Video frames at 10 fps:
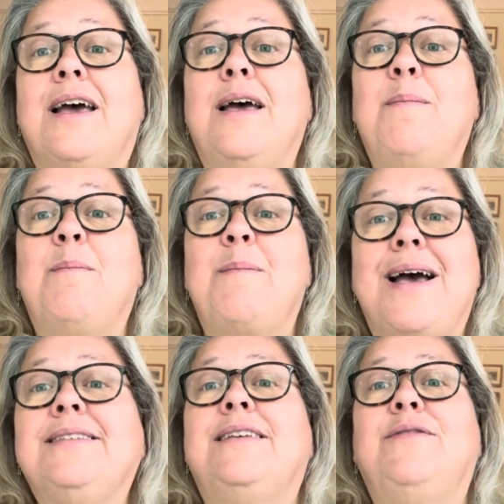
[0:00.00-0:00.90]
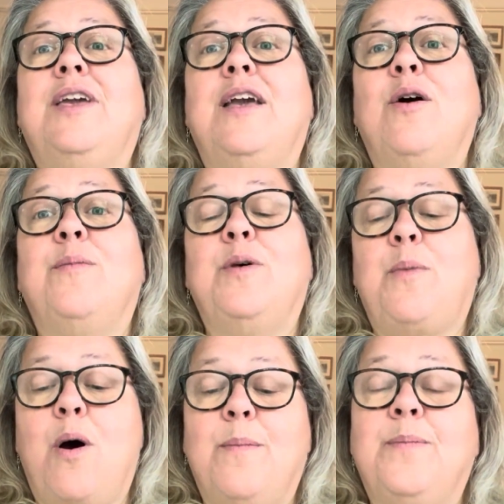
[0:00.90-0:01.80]
a massive kick up the
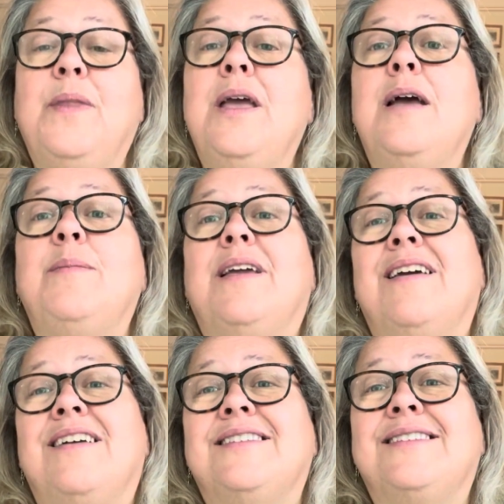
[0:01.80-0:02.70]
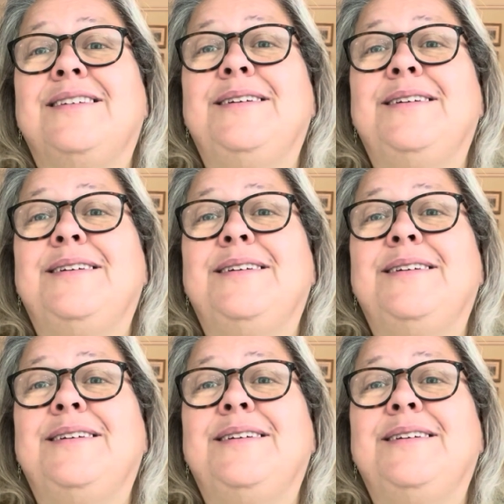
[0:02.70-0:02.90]
bum, because